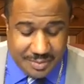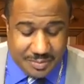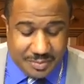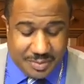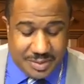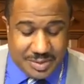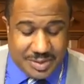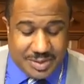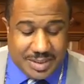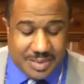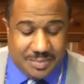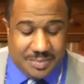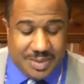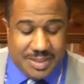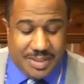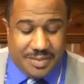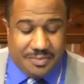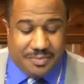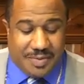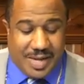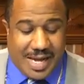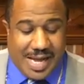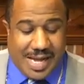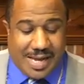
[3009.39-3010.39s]
1 Timothy
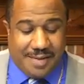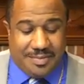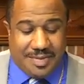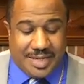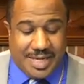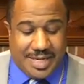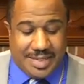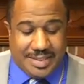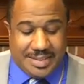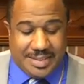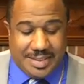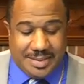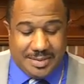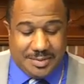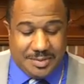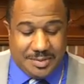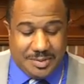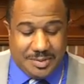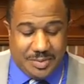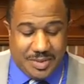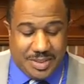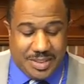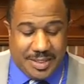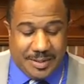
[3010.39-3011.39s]
5 19 through
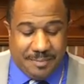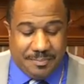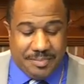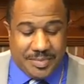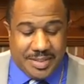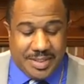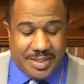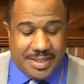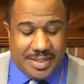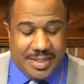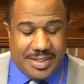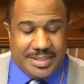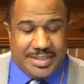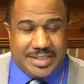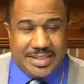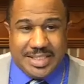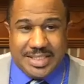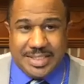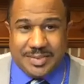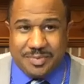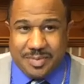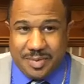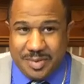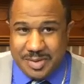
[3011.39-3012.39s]
20. It
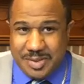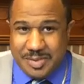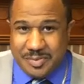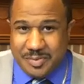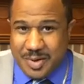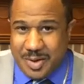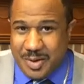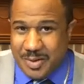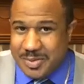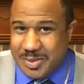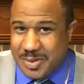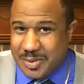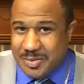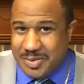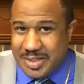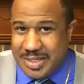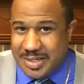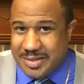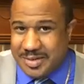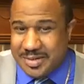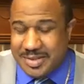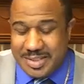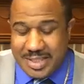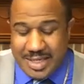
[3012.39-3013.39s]
says, first of all, don't
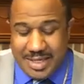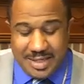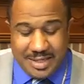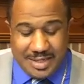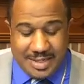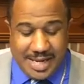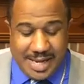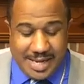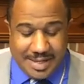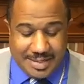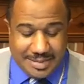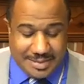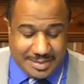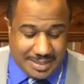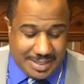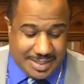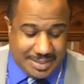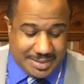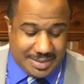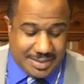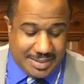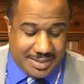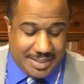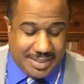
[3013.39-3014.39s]
entertain an
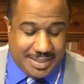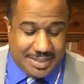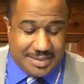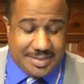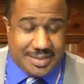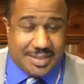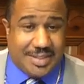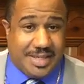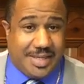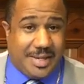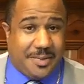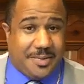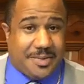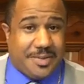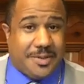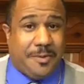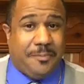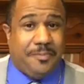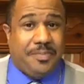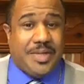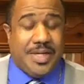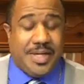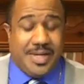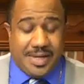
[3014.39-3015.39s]
accusation against an
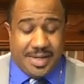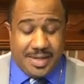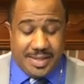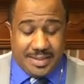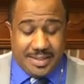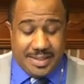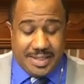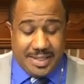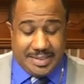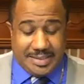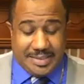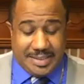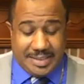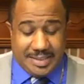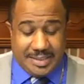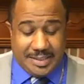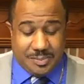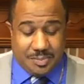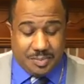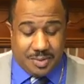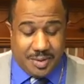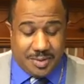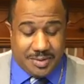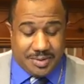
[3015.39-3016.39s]
elder unless it is
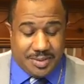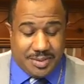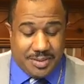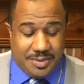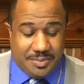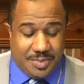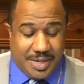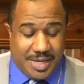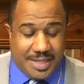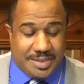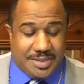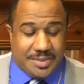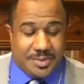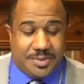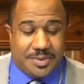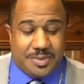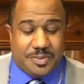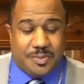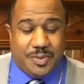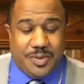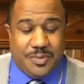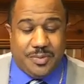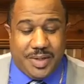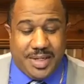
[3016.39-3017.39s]
brought to you by two or
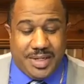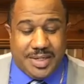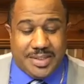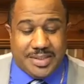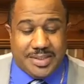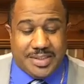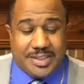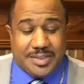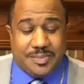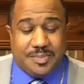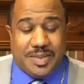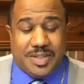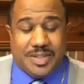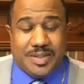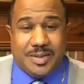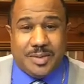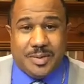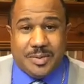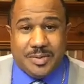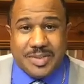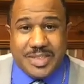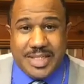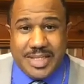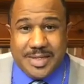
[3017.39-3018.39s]
three witnesses. But
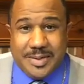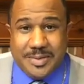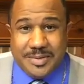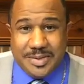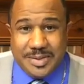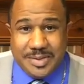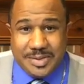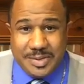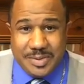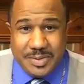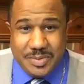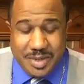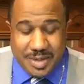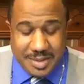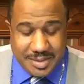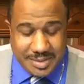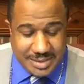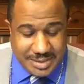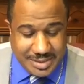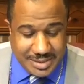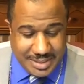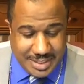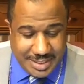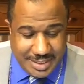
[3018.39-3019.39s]
those elders who are
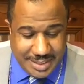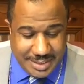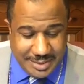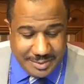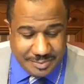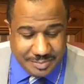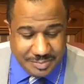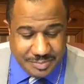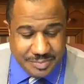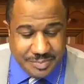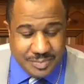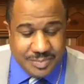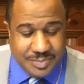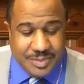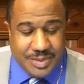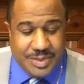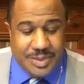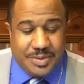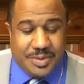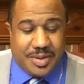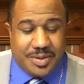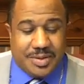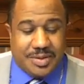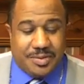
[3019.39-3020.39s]
sinning,
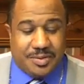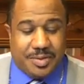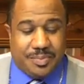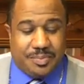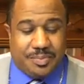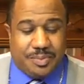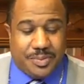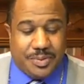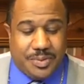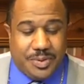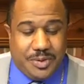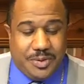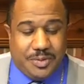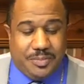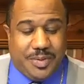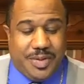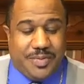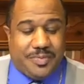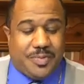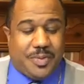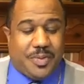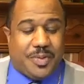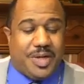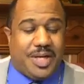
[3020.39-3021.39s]
you are to reprove
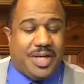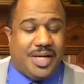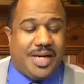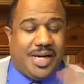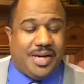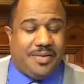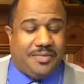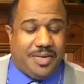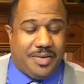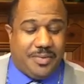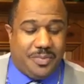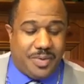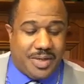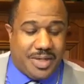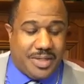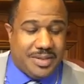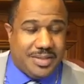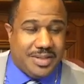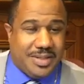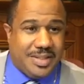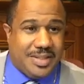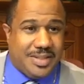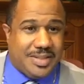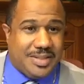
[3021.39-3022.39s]
before everyone
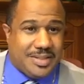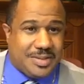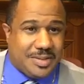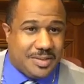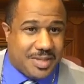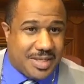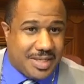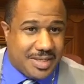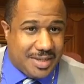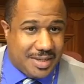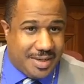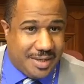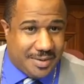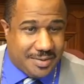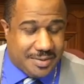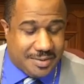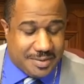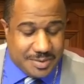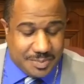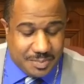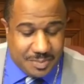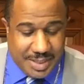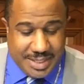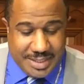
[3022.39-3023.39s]
so that
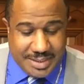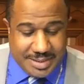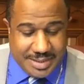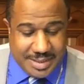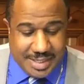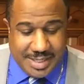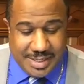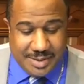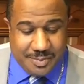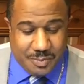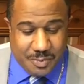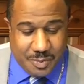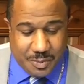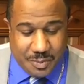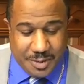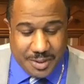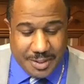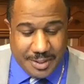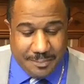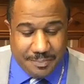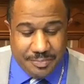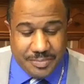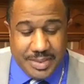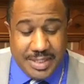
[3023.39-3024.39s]
others may take
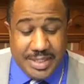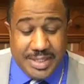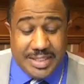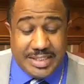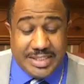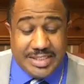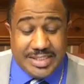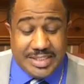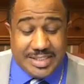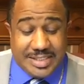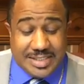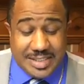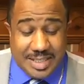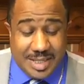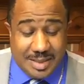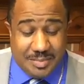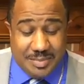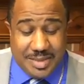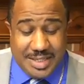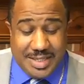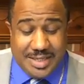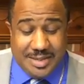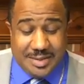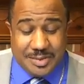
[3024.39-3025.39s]
warning.
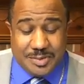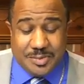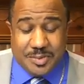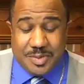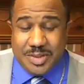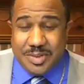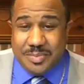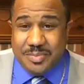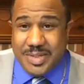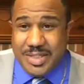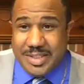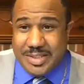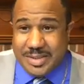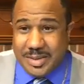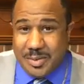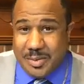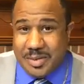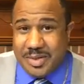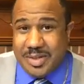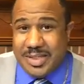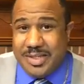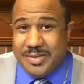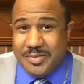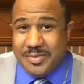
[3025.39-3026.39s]
Some leaders were to be
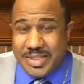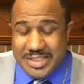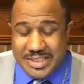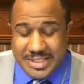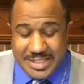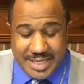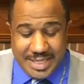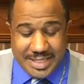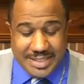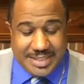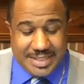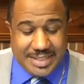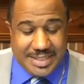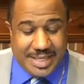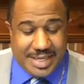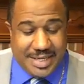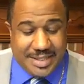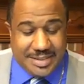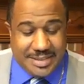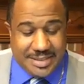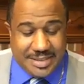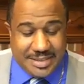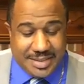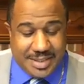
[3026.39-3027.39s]
totally rejected
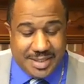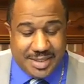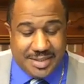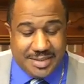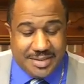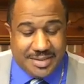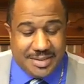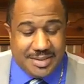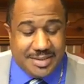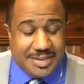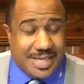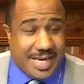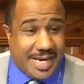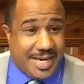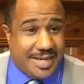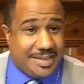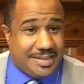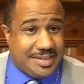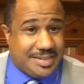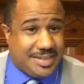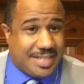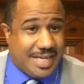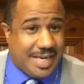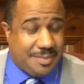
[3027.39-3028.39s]
and shunned.
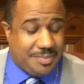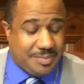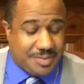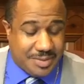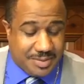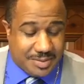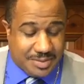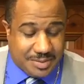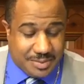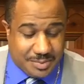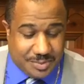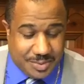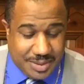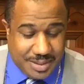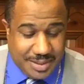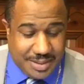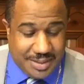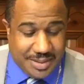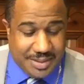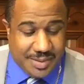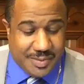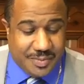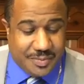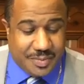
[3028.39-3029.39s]
Titus chapter
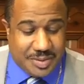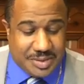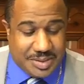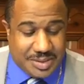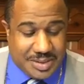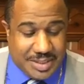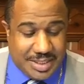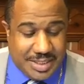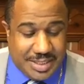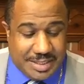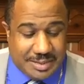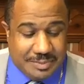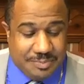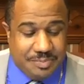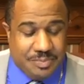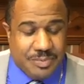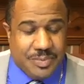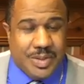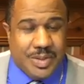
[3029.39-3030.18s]
3, verse 10.